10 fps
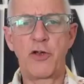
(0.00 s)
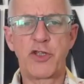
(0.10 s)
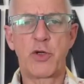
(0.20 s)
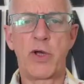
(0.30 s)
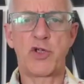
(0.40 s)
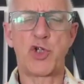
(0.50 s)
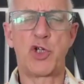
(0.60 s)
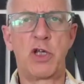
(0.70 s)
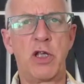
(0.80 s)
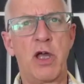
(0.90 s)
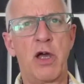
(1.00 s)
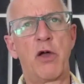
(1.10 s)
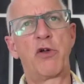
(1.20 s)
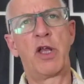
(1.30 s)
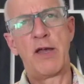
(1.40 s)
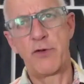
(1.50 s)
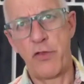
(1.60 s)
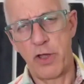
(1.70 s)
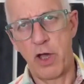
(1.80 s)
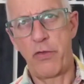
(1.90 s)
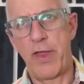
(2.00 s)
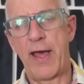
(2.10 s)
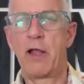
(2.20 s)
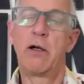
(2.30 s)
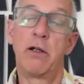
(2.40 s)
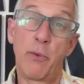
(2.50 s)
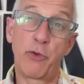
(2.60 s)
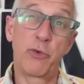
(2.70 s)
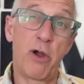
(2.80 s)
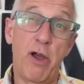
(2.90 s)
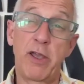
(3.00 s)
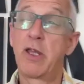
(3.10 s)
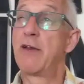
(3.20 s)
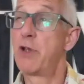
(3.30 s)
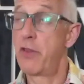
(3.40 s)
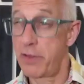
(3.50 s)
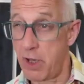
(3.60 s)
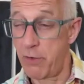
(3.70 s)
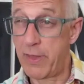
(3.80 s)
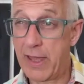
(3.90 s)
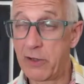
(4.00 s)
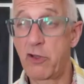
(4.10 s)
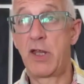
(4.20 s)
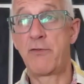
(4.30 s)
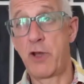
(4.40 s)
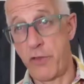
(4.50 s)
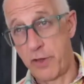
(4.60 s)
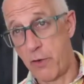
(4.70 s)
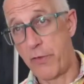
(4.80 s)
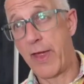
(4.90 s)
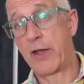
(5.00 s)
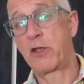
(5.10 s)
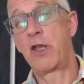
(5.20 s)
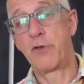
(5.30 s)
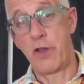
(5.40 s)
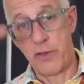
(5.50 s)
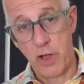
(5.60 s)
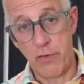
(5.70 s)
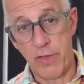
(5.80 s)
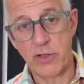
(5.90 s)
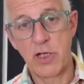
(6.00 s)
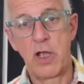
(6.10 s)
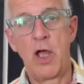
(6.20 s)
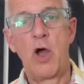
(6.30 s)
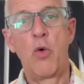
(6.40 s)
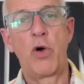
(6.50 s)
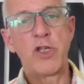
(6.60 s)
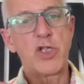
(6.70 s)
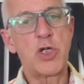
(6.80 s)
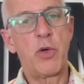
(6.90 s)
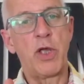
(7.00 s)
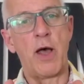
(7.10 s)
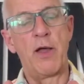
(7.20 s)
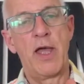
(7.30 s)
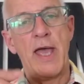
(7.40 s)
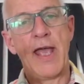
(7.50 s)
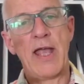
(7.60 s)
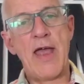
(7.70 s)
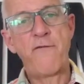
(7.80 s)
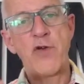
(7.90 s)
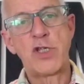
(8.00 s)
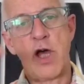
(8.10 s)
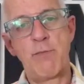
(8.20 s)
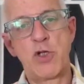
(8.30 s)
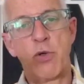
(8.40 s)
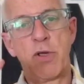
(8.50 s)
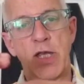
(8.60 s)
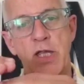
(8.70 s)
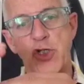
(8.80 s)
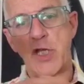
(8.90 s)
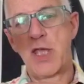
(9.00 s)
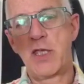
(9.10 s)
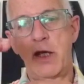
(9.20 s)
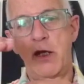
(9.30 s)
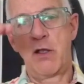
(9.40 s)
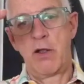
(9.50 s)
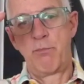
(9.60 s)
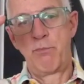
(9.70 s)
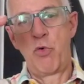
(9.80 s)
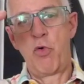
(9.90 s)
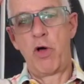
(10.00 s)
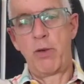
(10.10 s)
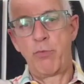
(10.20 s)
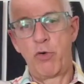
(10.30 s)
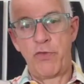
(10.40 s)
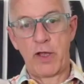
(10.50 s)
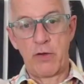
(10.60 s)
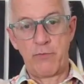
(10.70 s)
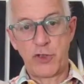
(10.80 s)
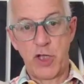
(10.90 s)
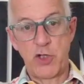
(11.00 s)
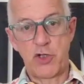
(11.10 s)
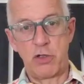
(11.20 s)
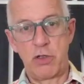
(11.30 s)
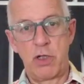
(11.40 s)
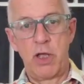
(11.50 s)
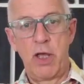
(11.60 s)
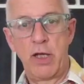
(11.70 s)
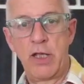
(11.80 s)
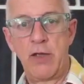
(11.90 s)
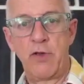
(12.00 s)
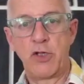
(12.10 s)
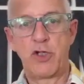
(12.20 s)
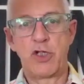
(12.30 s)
question and you go, no, can you have another go at that? Oh, that wasn't quite right. Can you have another go at that? Can you have another go at that? Can you have another go at that? What it's doing, every time you're doing it, it's taking more and more of that conversation and giving it to